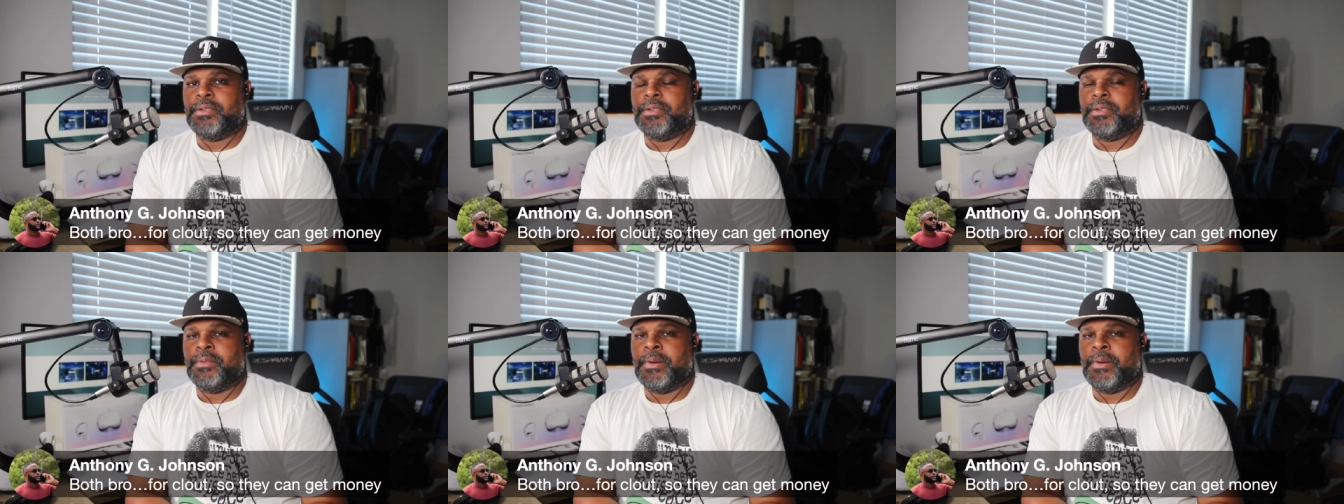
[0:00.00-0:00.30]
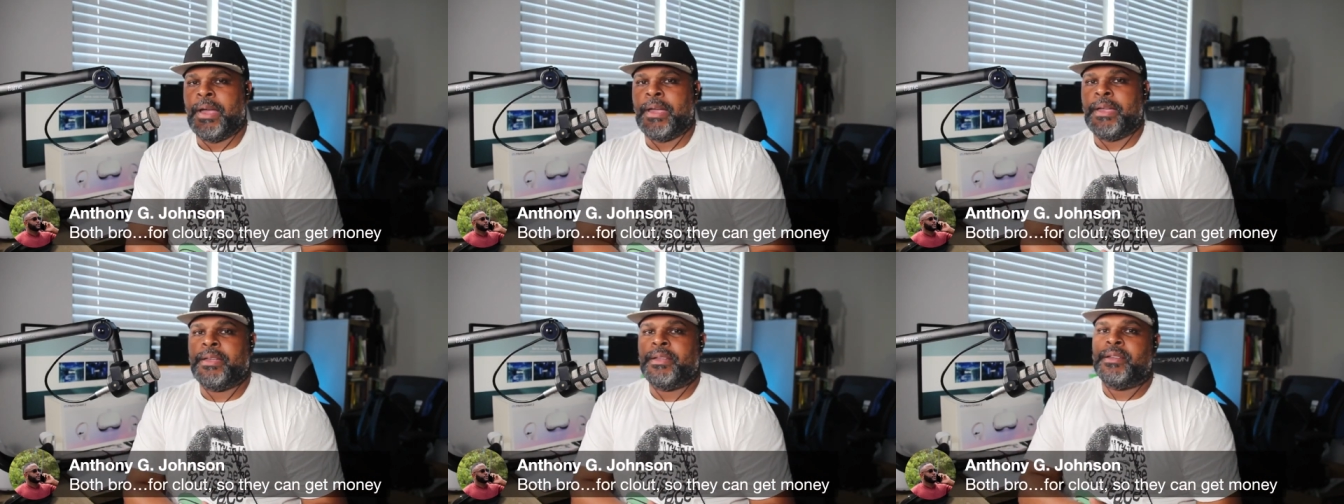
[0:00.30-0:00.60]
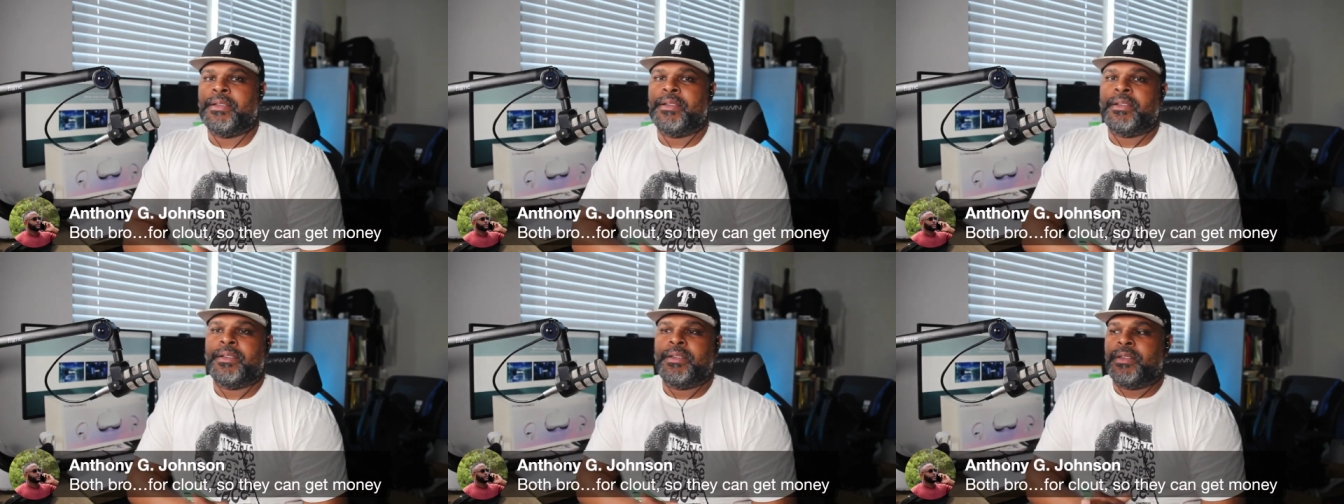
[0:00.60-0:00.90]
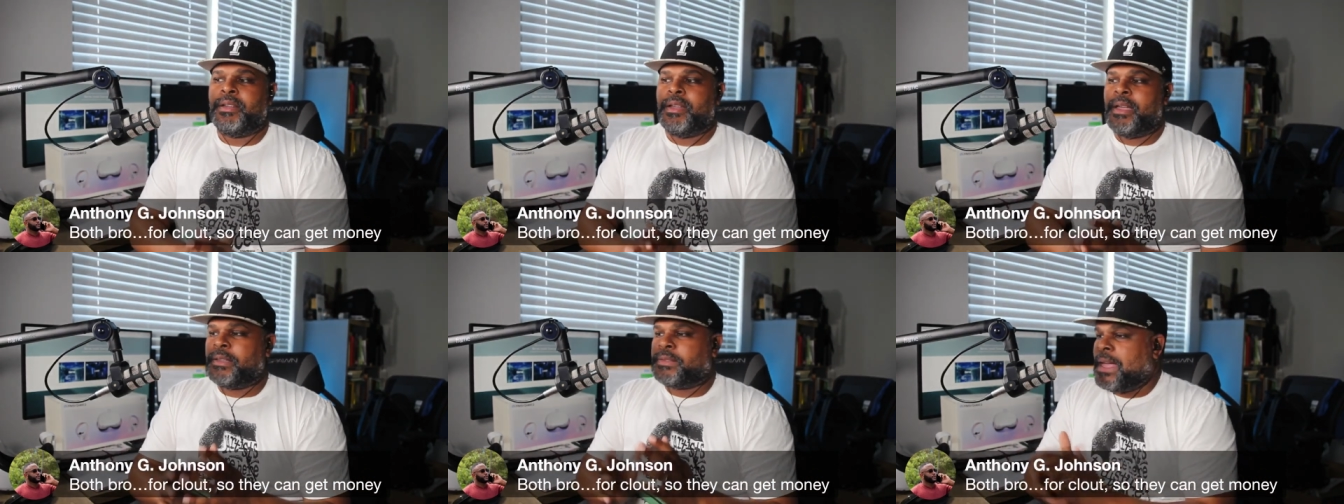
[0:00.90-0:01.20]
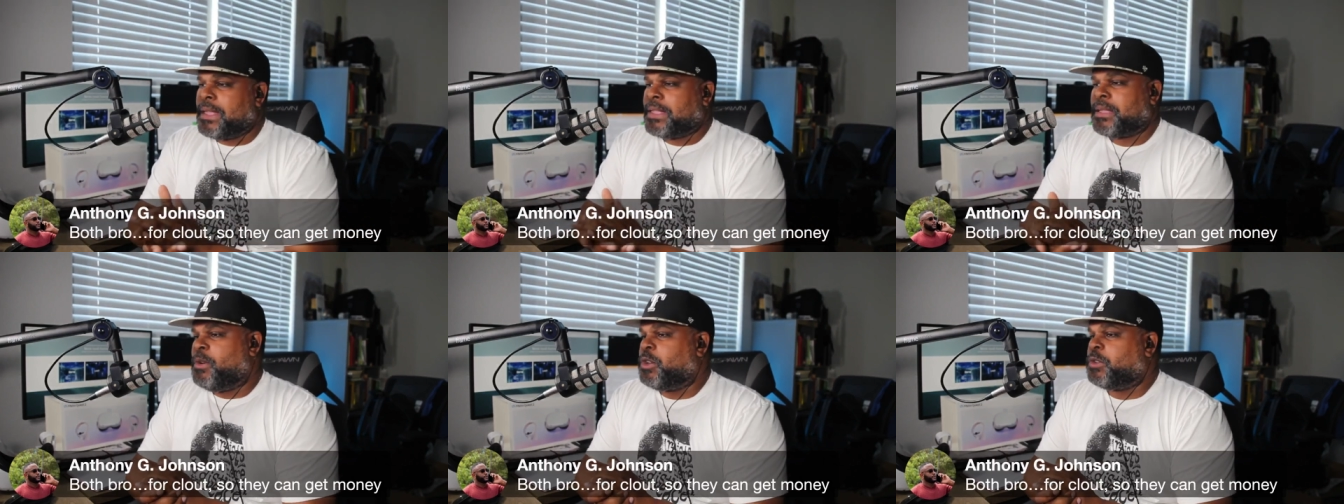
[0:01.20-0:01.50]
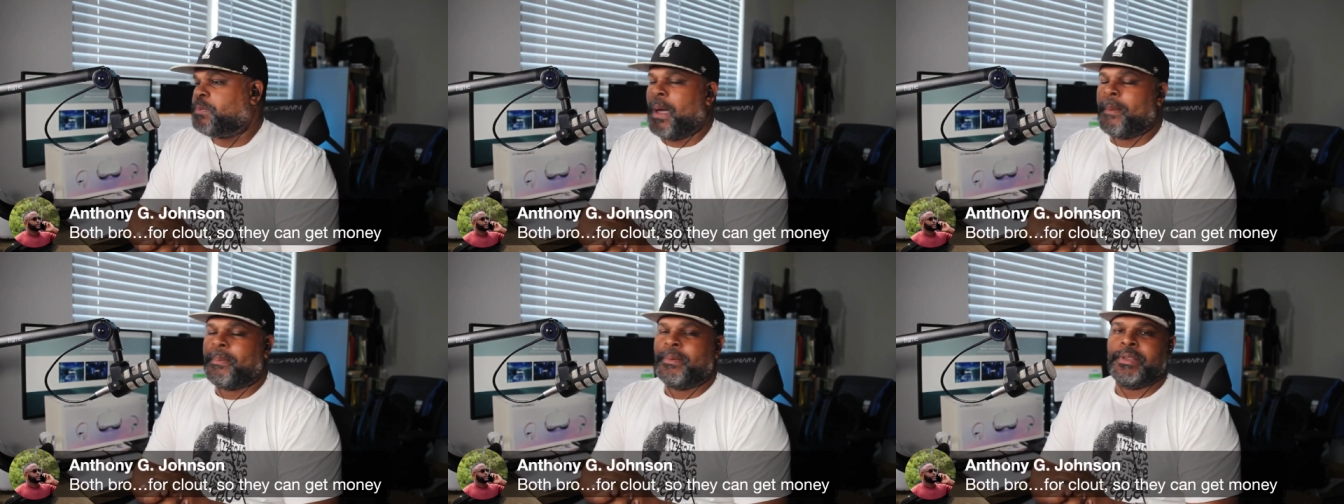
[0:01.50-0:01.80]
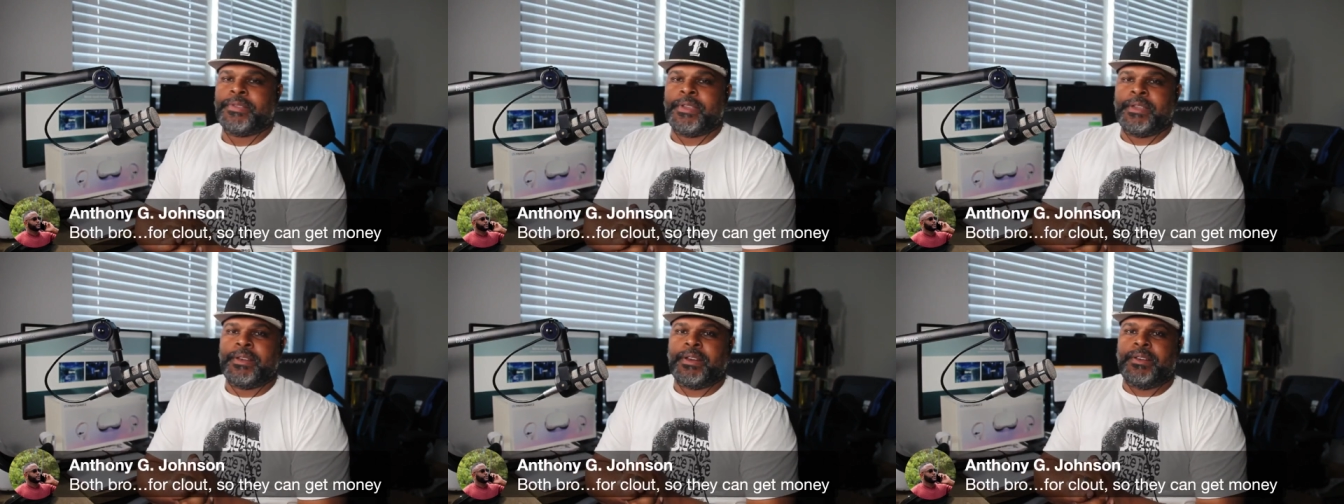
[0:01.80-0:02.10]
Right? It's not the most
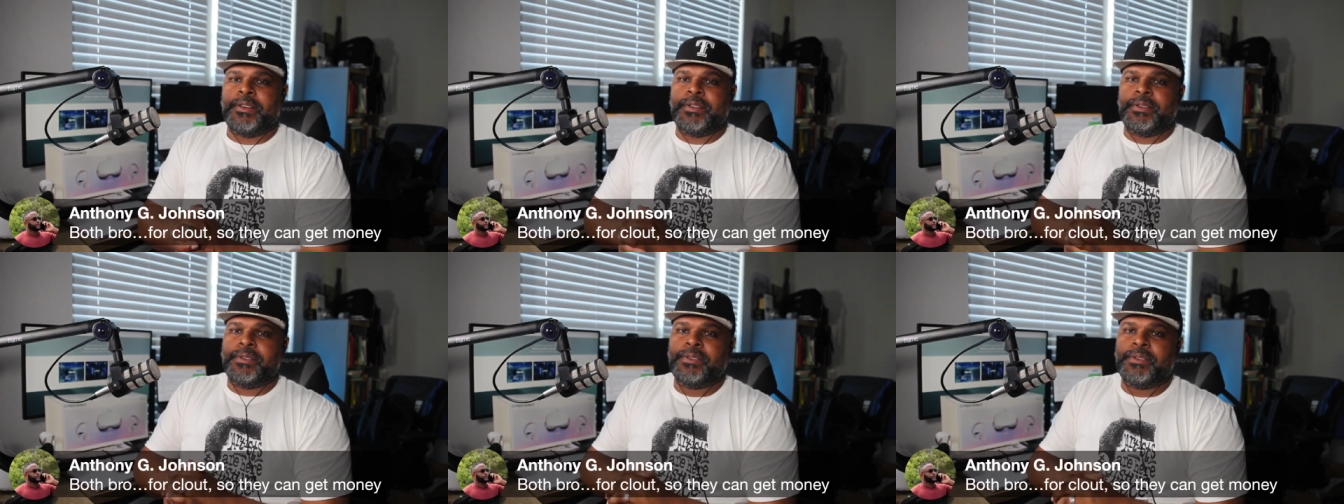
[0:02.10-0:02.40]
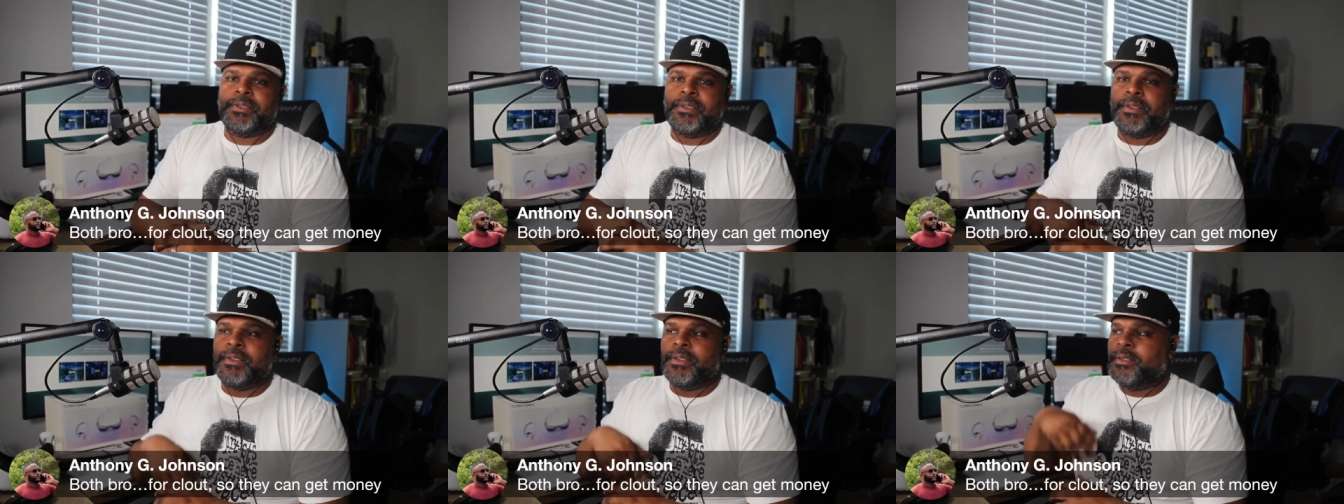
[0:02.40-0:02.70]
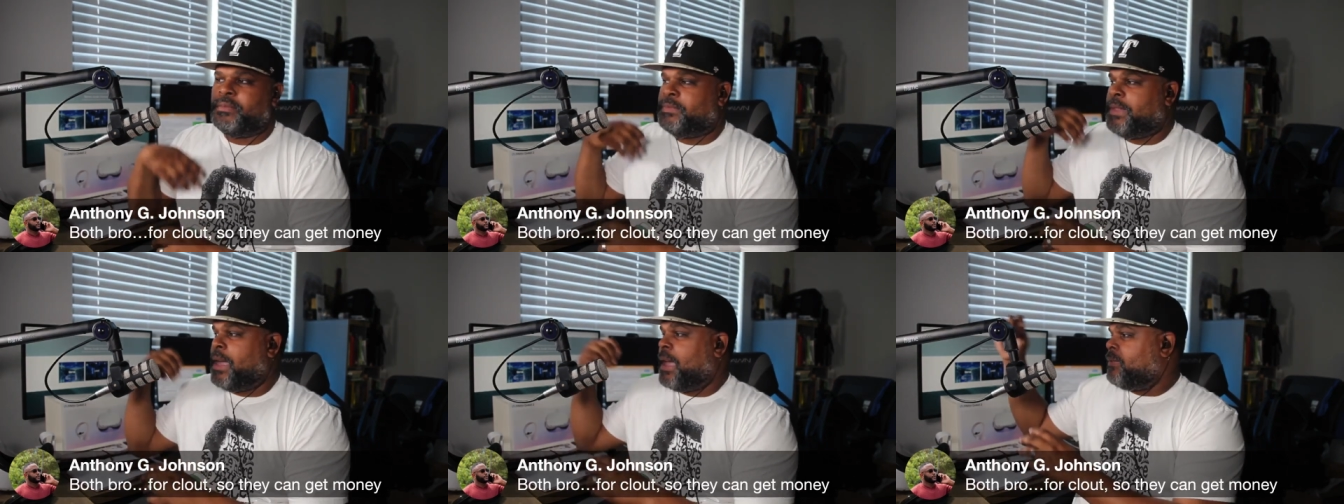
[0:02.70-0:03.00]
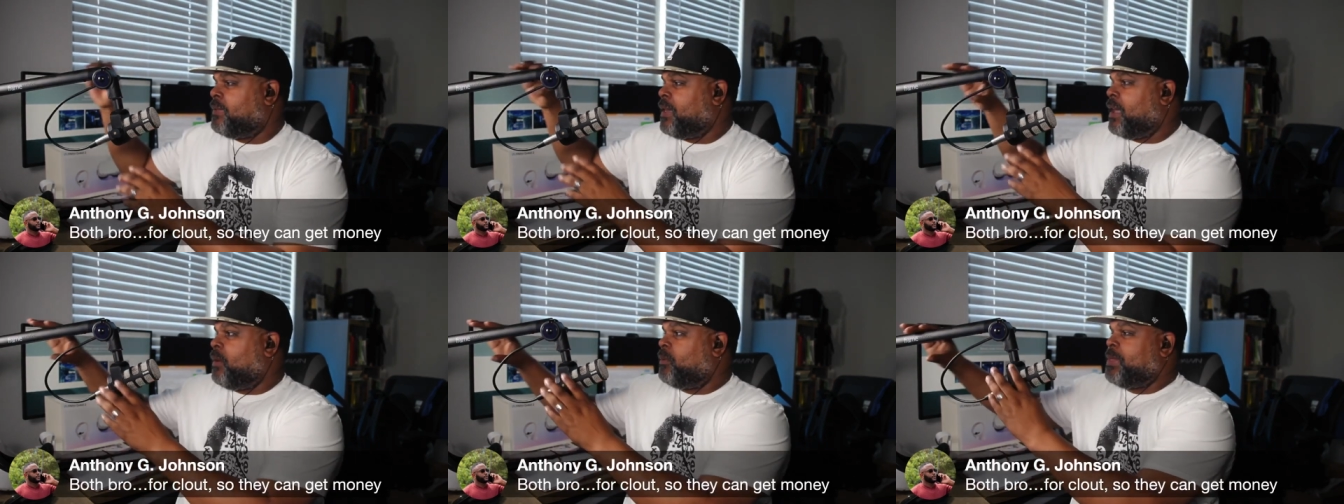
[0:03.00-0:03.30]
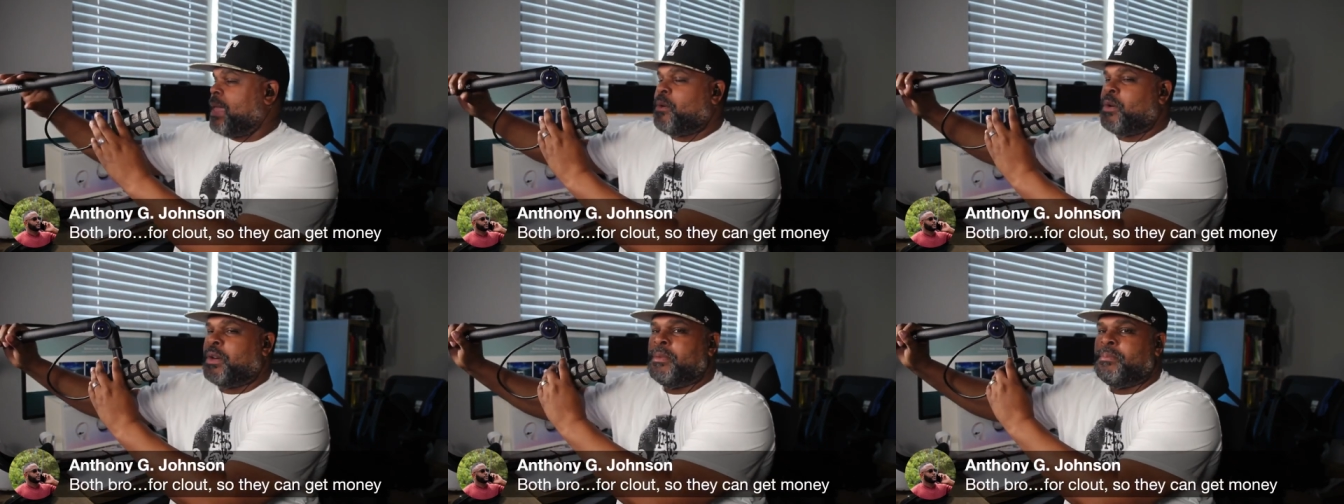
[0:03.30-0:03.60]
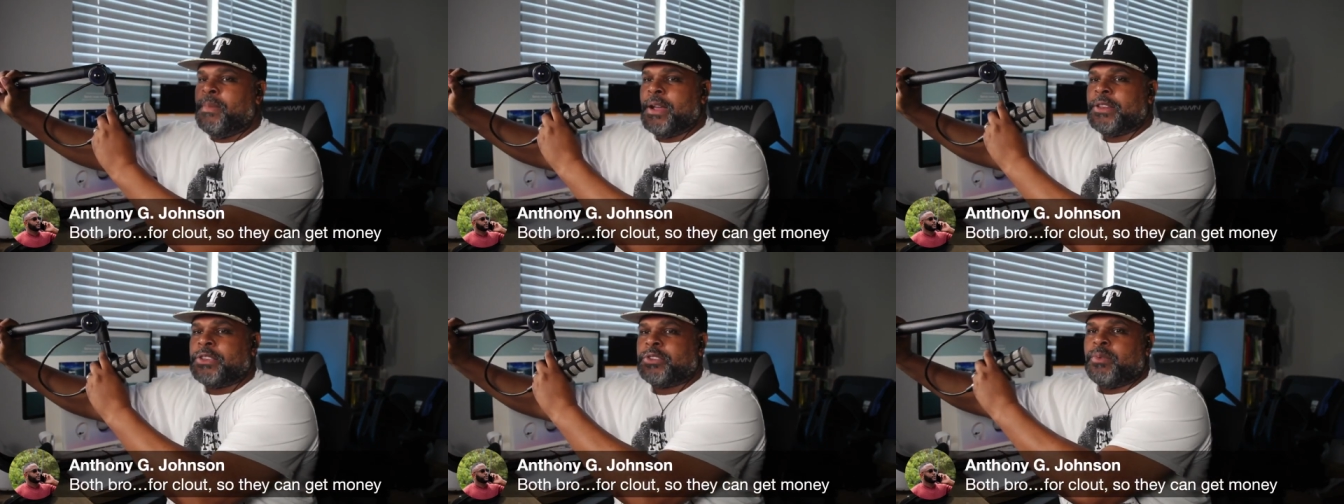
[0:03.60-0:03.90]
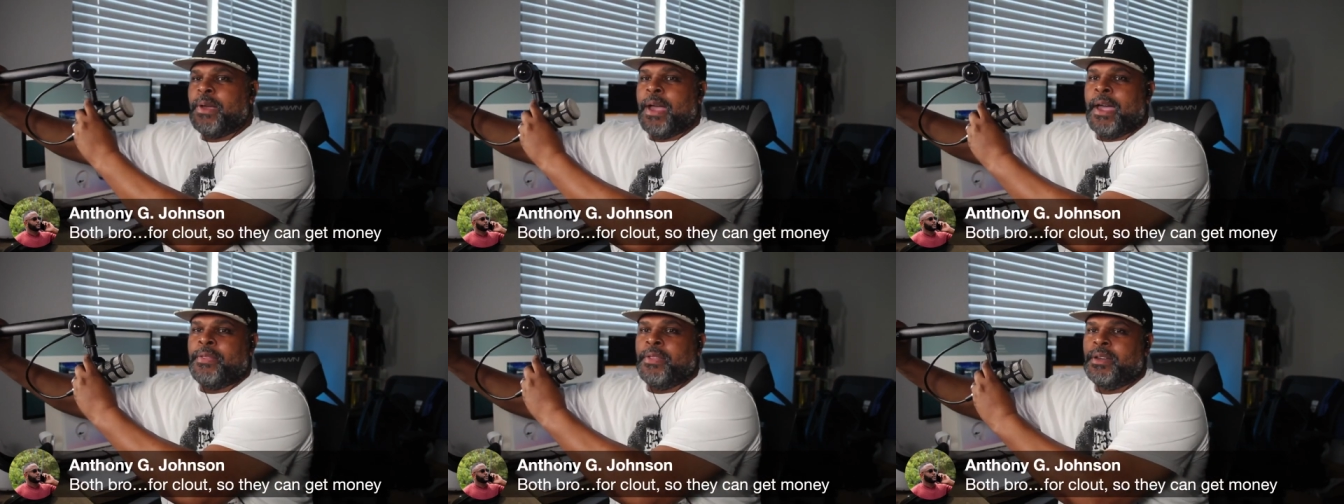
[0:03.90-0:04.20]
popular thing to do. They, they, they would much
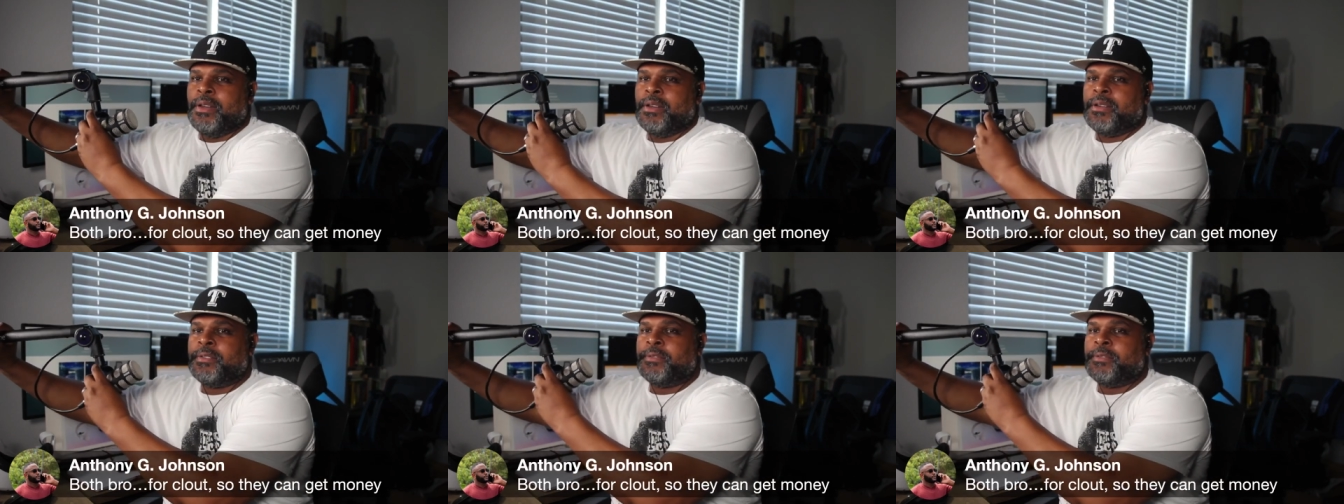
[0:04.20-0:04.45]
rather